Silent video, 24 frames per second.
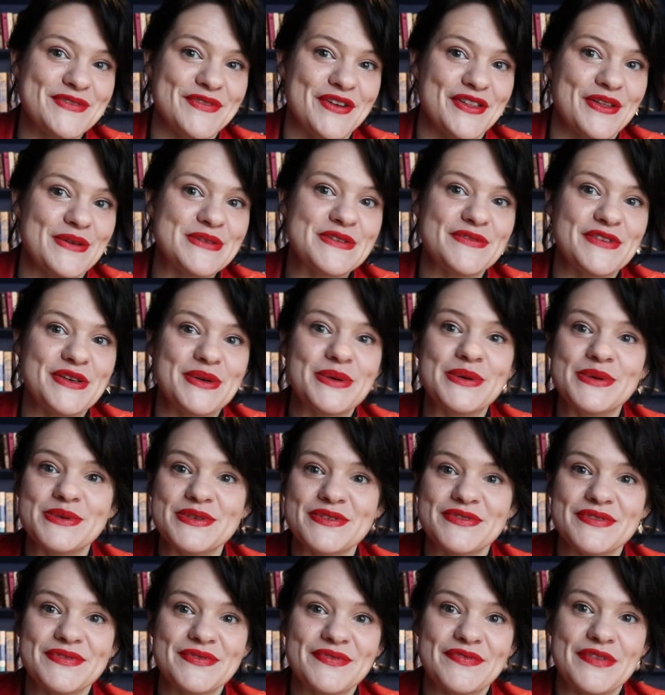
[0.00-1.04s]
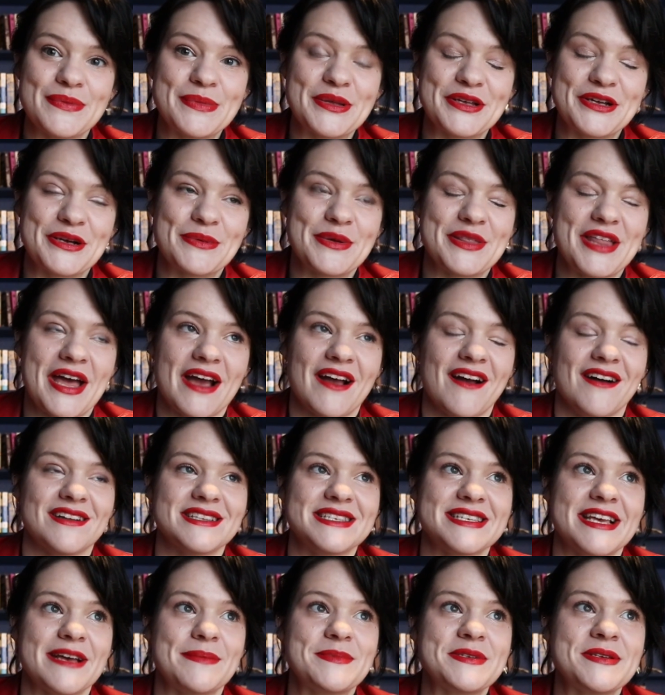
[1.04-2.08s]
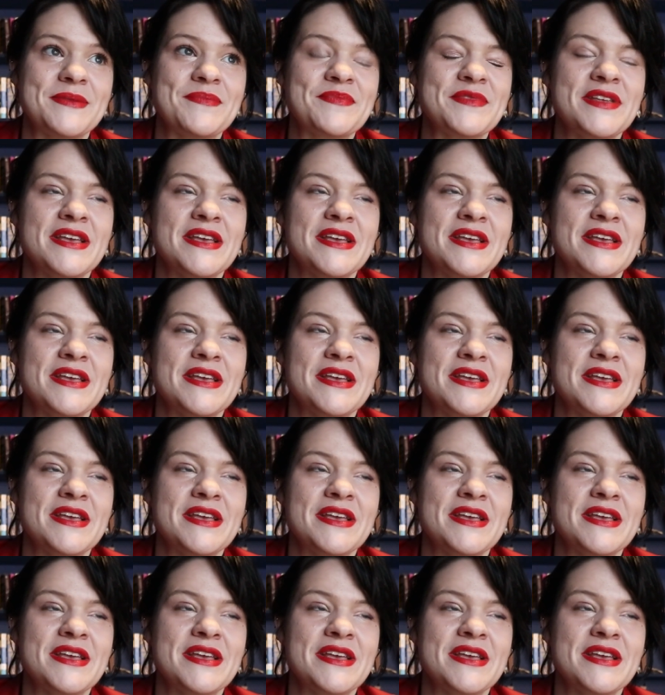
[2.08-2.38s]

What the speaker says: for those of you who's familiar with that concept,